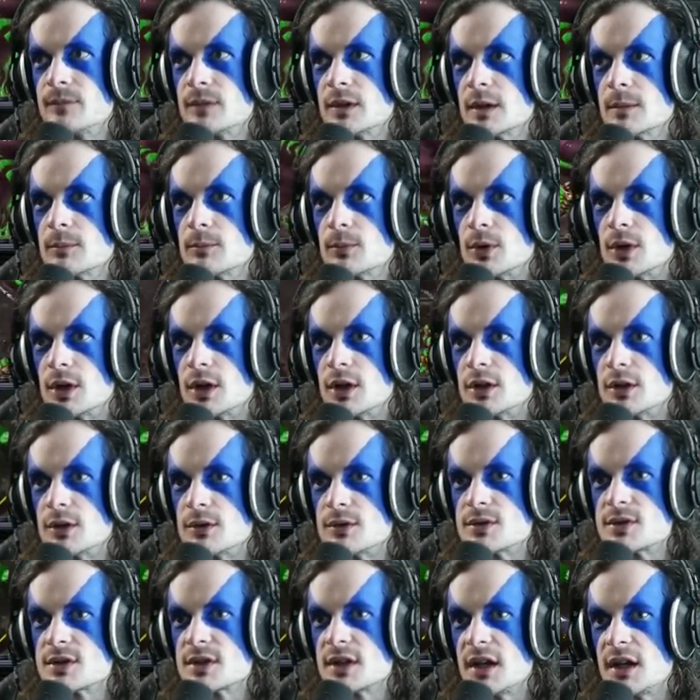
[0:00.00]
Pretty
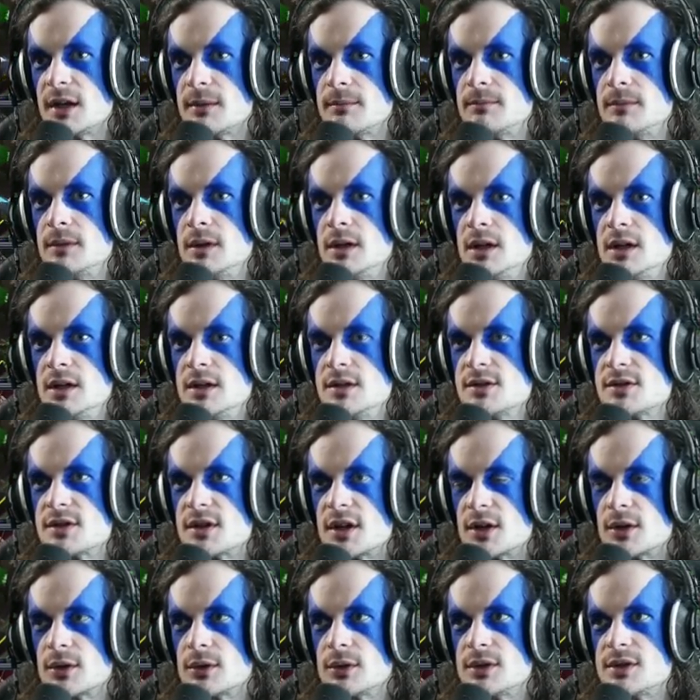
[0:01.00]
close game.
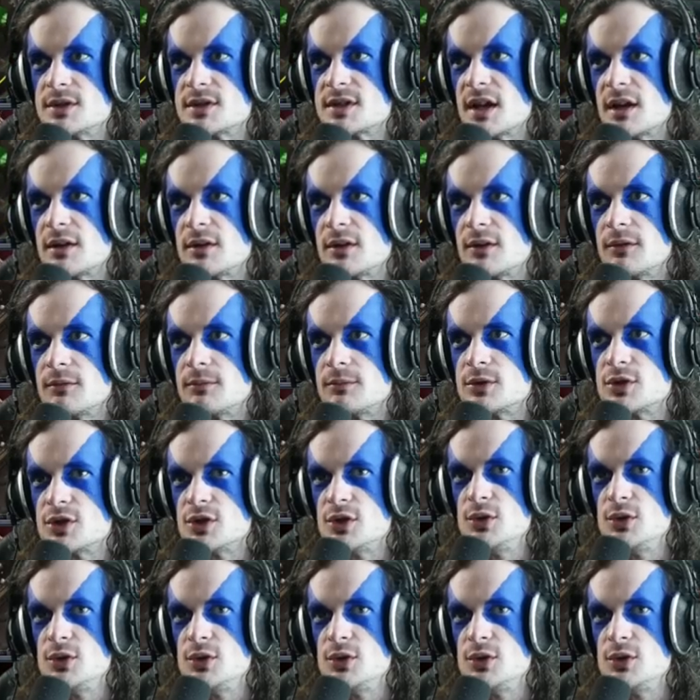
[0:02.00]
Serral is down to two